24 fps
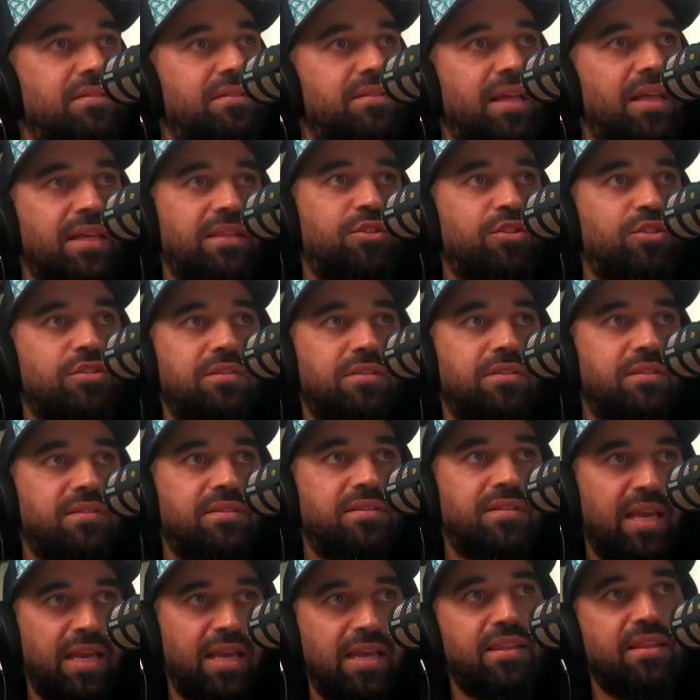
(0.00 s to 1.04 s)
Like just to
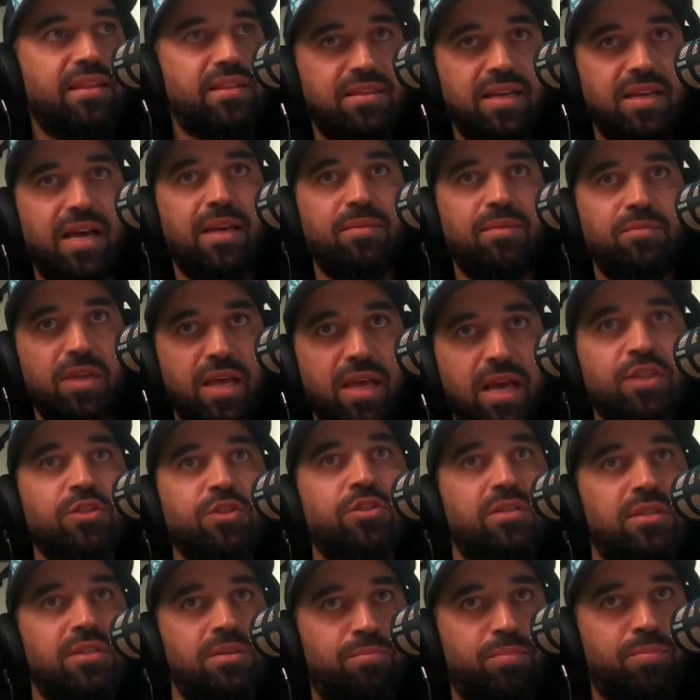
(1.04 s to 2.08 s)
take the time to
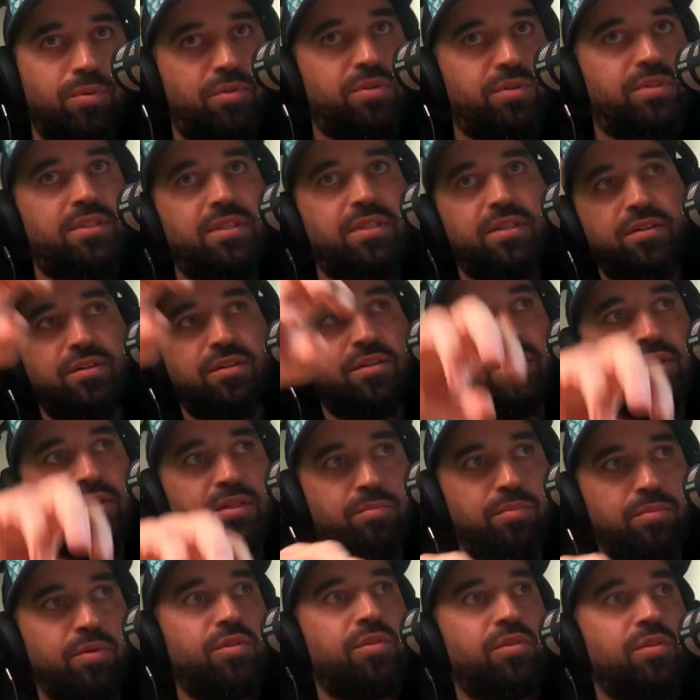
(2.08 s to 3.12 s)
actually pour cereal in a
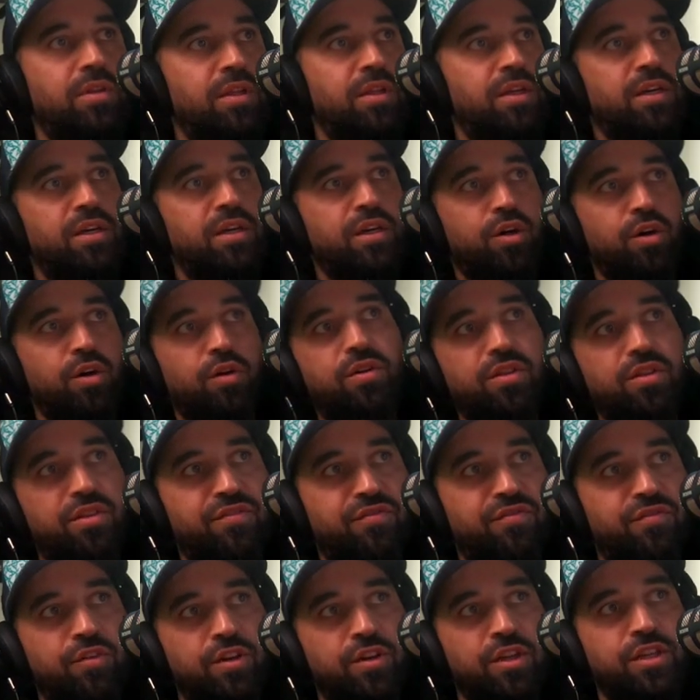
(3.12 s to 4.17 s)
bowl, mm. go to the
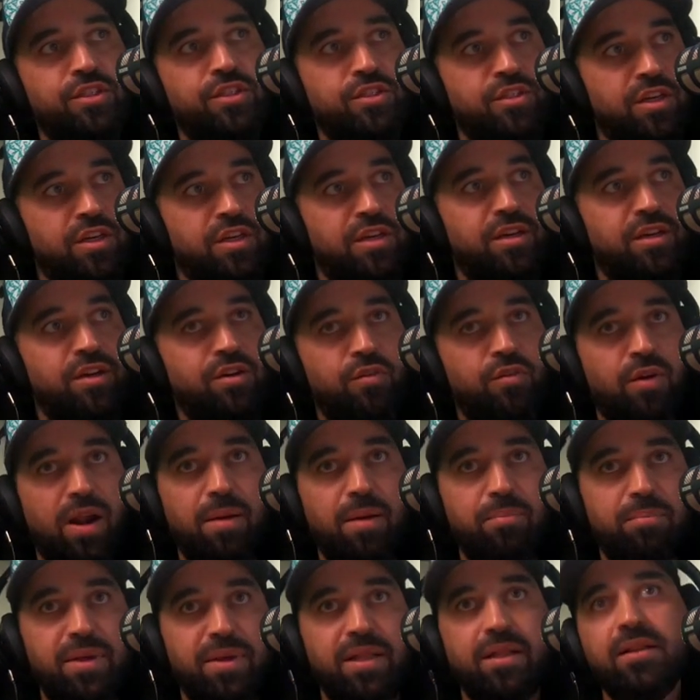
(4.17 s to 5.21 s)
fridge,
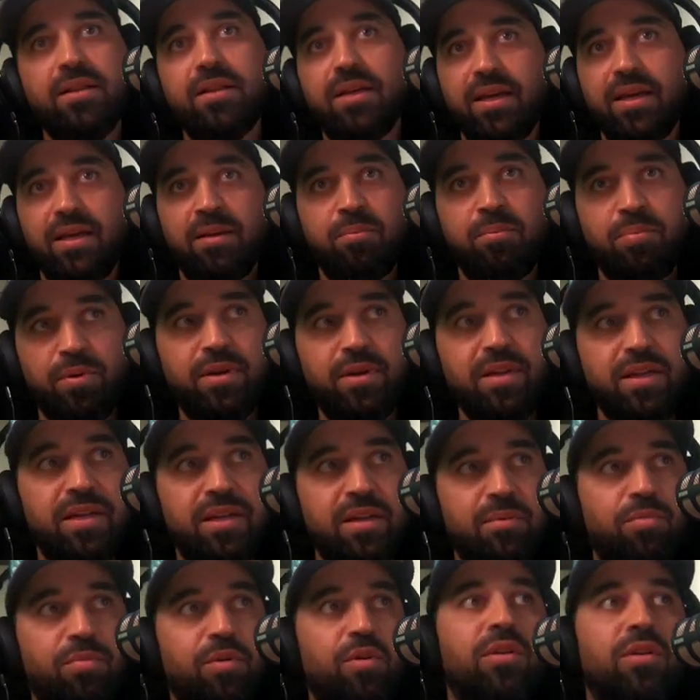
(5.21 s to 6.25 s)
grab milk, and put it in
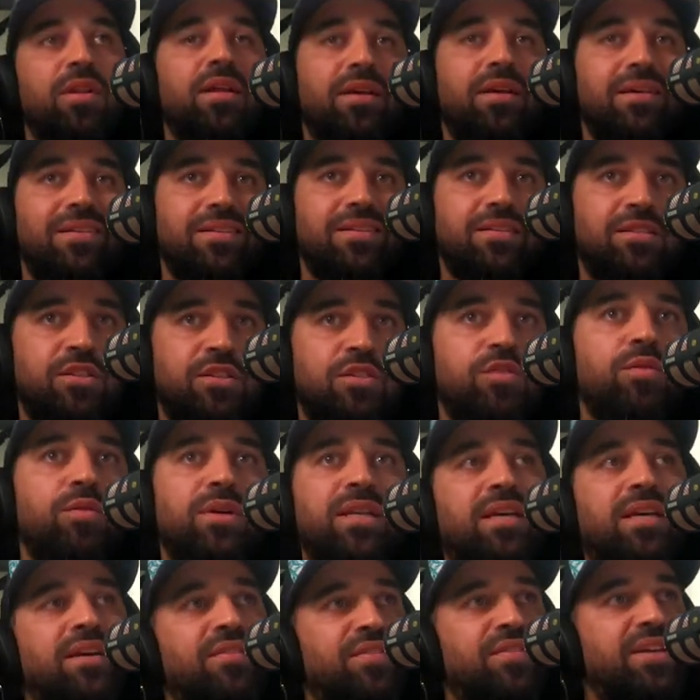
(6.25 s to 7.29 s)
a bowl it's too
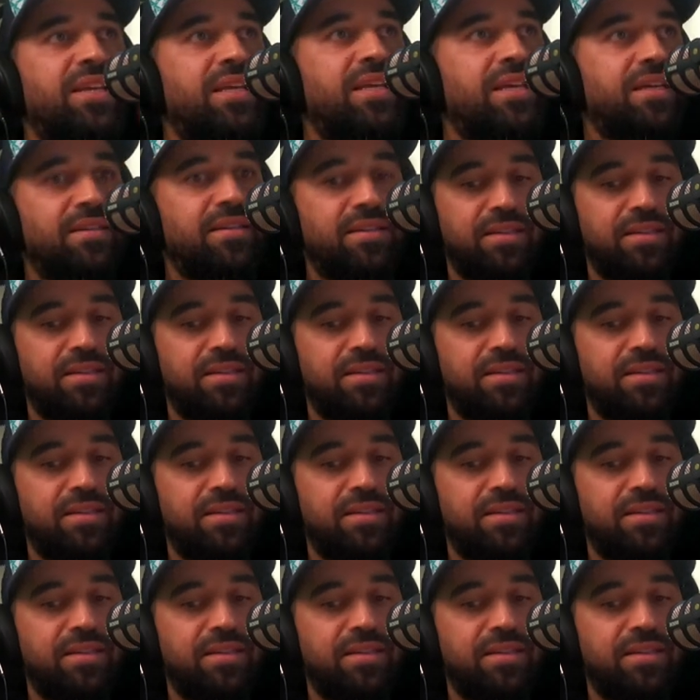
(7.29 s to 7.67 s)
inconvenient.